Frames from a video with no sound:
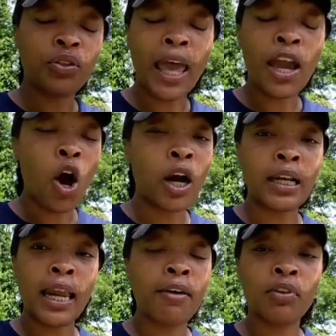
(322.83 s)
They are
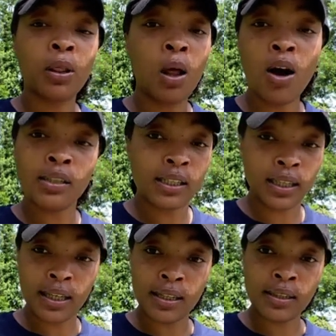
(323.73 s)
never
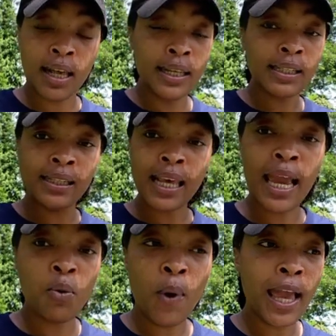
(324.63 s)
losses.
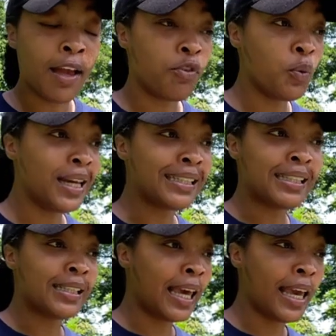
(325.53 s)
Same way if you get
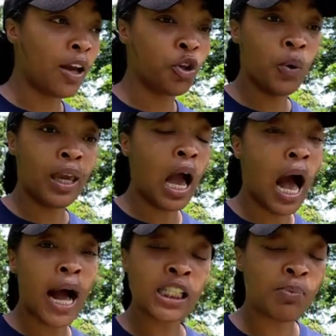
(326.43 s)
sick or you get
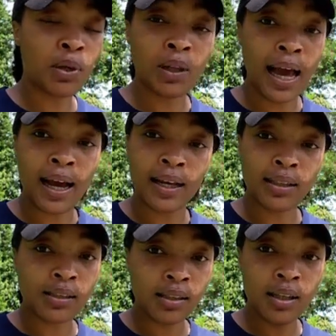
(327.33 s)

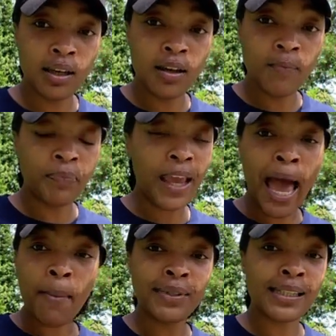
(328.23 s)
hospitalized. That
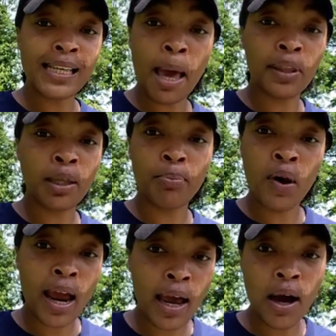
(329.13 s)
happened to Tabitha
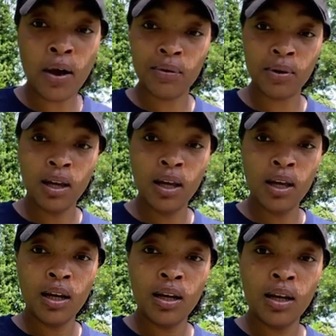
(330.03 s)
Brown.
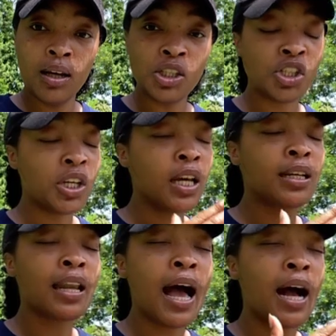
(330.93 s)
She
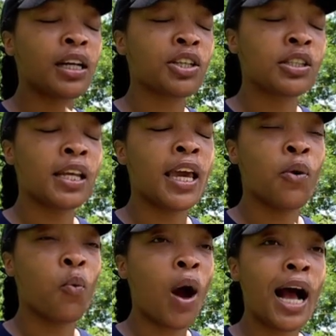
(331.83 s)
could not
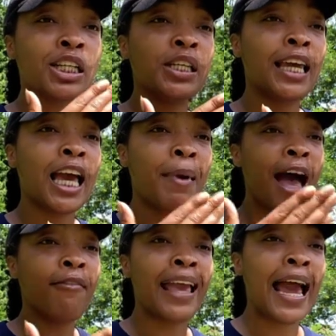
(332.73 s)
understand why she kept
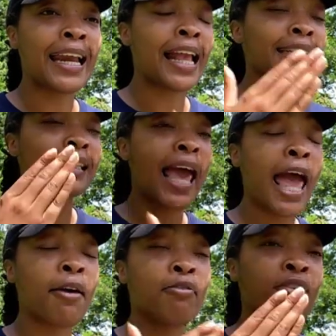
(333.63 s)
having headaches
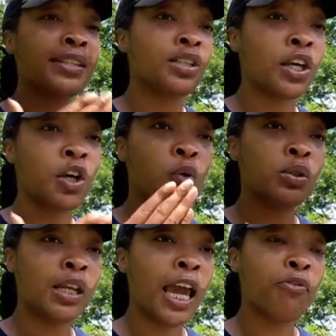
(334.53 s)
every single
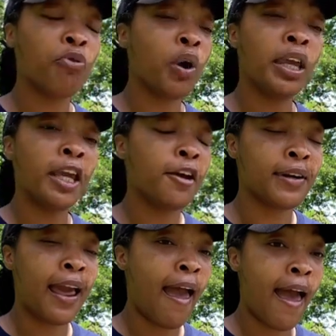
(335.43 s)
day for a year
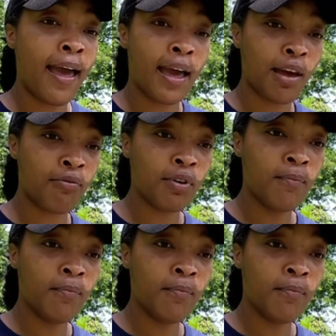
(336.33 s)
and a half.